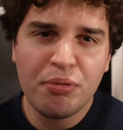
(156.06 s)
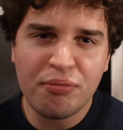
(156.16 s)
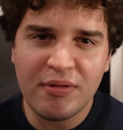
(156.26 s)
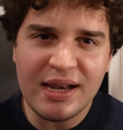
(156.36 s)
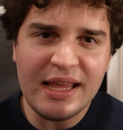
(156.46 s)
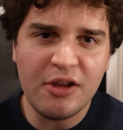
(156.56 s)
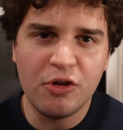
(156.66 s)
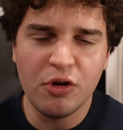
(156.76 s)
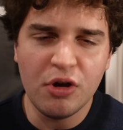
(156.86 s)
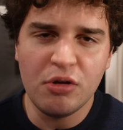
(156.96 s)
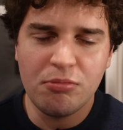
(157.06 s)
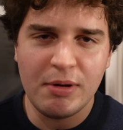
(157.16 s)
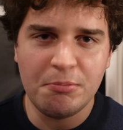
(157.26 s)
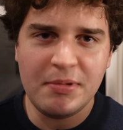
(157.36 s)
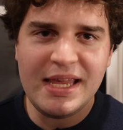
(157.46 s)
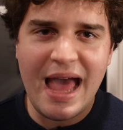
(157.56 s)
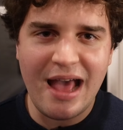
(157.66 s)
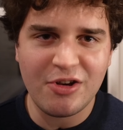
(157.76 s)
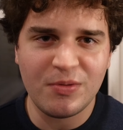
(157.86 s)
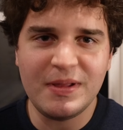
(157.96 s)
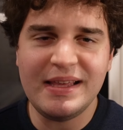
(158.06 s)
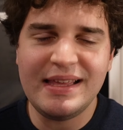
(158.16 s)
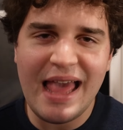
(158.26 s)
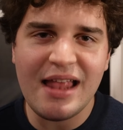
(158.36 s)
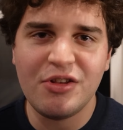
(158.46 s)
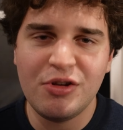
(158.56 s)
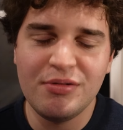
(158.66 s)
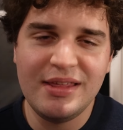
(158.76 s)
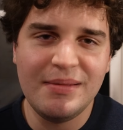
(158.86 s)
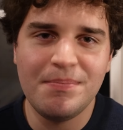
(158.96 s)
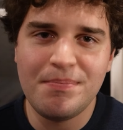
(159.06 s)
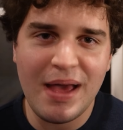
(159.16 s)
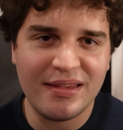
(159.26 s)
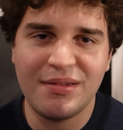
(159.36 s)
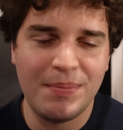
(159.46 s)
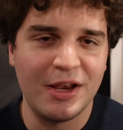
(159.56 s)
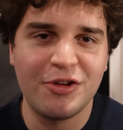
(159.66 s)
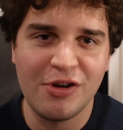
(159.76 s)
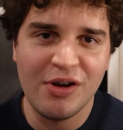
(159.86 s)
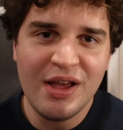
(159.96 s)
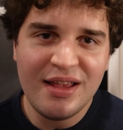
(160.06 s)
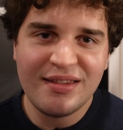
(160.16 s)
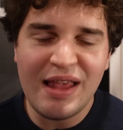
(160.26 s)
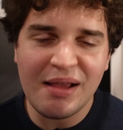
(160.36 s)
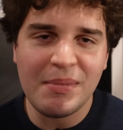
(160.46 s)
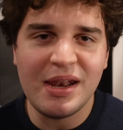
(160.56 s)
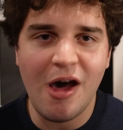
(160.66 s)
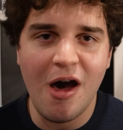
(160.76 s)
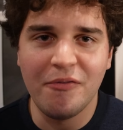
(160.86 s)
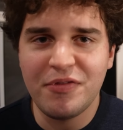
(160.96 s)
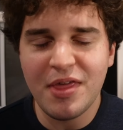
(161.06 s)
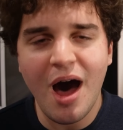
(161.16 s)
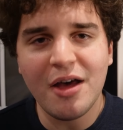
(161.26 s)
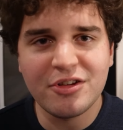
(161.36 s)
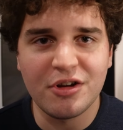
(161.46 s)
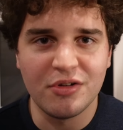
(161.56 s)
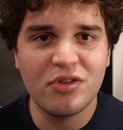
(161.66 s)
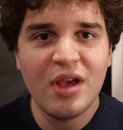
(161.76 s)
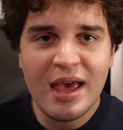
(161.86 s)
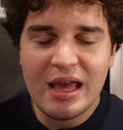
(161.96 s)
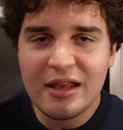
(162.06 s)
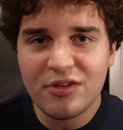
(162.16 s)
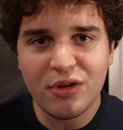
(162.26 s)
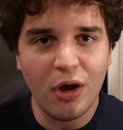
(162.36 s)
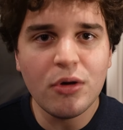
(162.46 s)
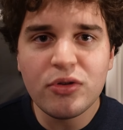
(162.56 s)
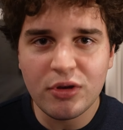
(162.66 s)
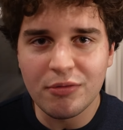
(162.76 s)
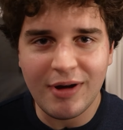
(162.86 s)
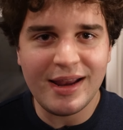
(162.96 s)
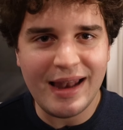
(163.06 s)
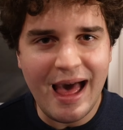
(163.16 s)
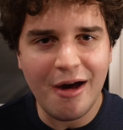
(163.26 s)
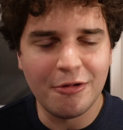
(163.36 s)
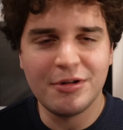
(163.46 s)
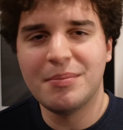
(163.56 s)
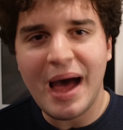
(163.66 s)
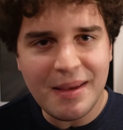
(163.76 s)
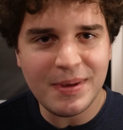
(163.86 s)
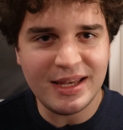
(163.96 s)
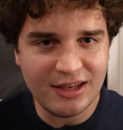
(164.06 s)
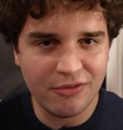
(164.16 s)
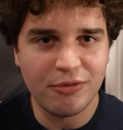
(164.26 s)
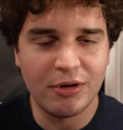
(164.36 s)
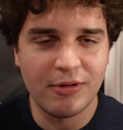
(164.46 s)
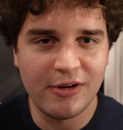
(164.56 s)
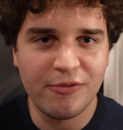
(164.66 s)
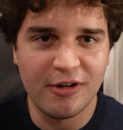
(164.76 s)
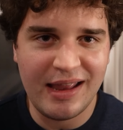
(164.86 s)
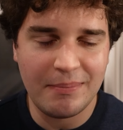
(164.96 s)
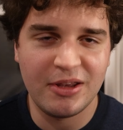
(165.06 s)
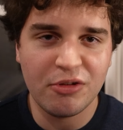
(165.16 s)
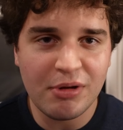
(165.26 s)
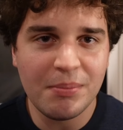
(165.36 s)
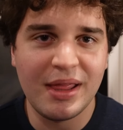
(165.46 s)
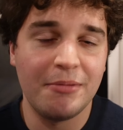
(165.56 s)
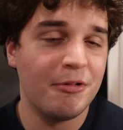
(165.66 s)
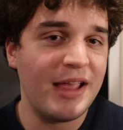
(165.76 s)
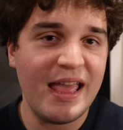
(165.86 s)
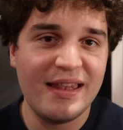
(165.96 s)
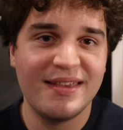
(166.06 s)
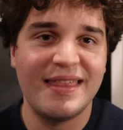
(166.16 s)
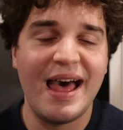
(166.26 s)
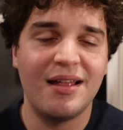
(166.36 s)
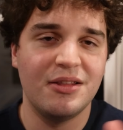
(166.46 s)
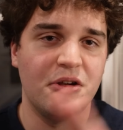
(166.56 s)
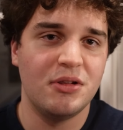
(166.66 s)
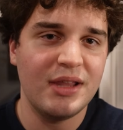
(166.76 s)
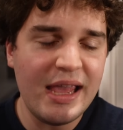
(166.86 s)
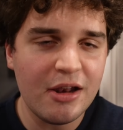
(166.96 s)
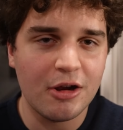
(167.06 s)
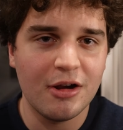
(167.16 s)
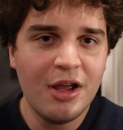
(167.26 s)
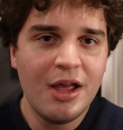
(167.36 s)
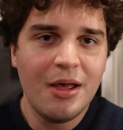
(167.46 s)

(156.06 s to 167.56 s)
pretty good when we actually get to the best picture segment of the Oscars. It's also right now, in my opinion, the frontrunner for adapted screenplay, and we'll get into that a little later,